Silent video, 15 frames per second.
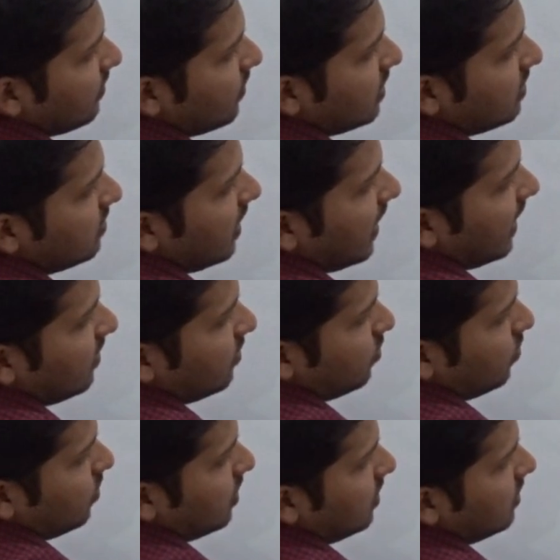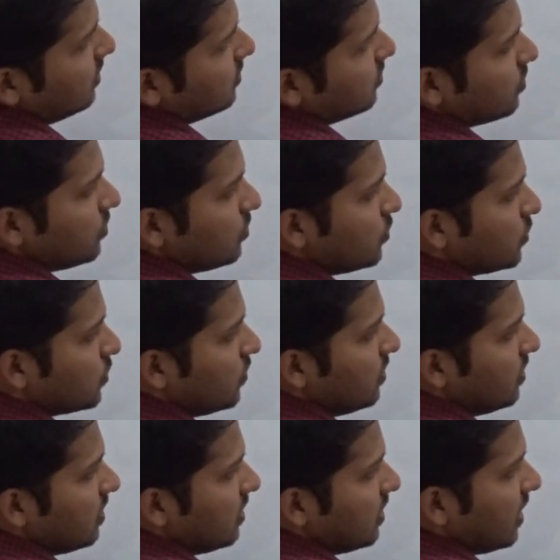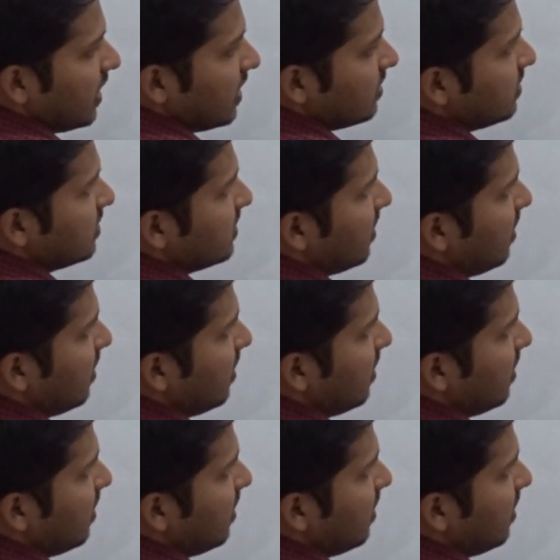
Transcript: one arrow, so you should take this